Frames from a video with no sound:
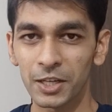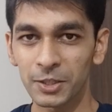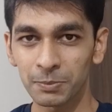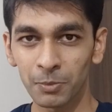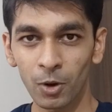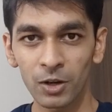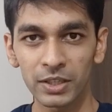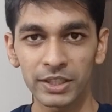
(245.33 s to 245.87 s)
A
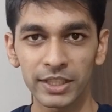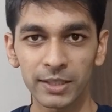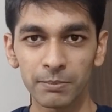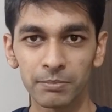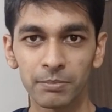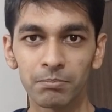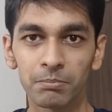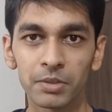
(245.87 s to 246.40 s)
small
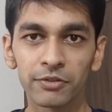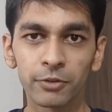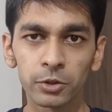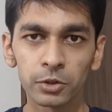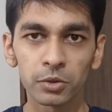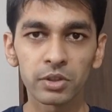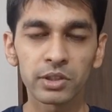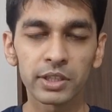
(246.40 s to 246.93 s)
tip:
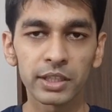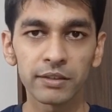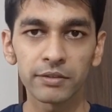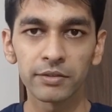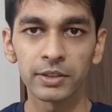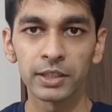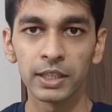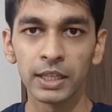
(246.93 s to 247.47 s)
before you
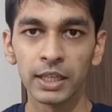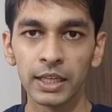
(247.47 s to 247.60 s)
shave,